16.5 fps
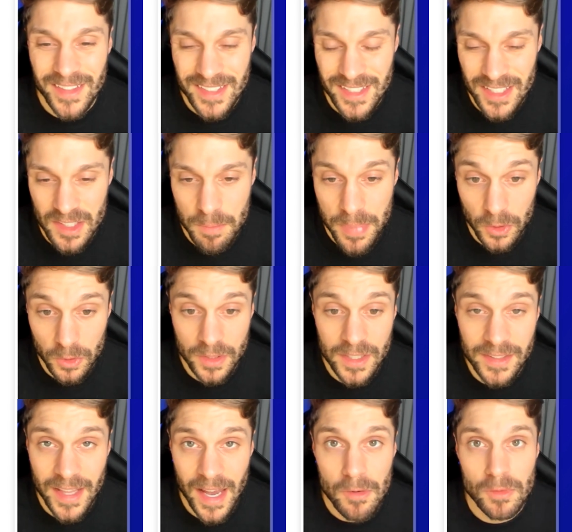This is
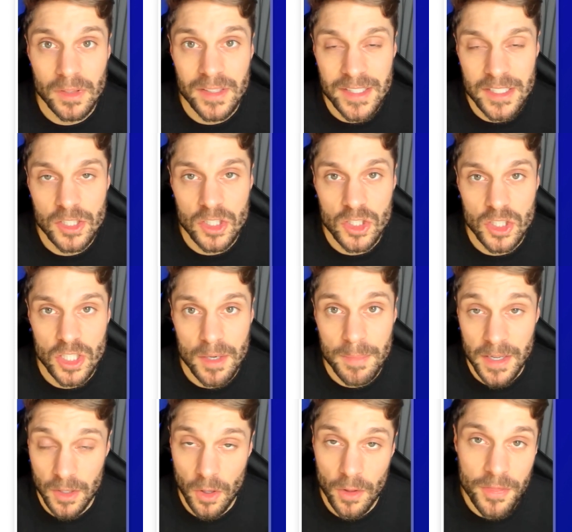building that
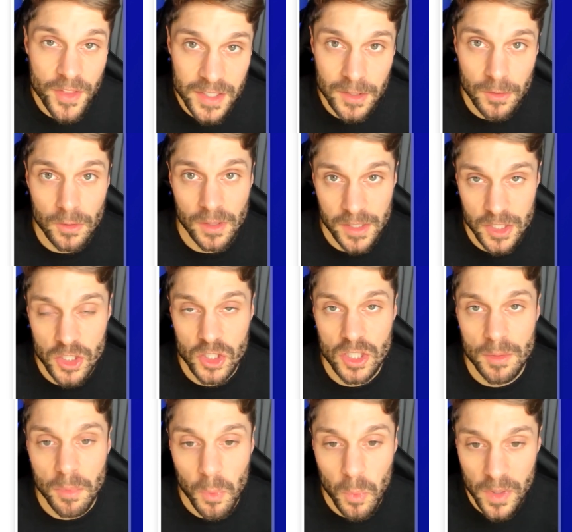relationship, an authentic
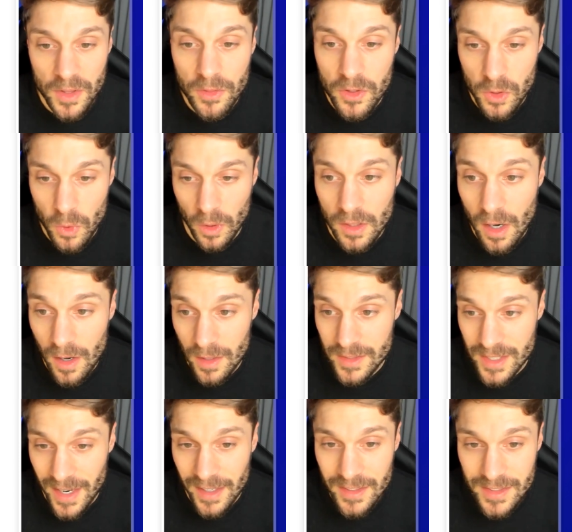relationship with your
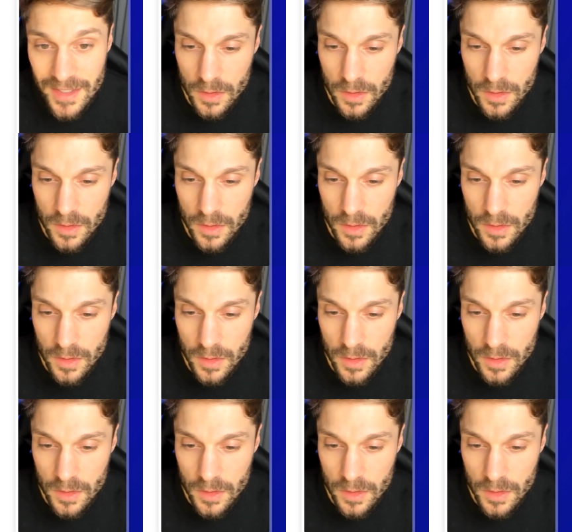contacts.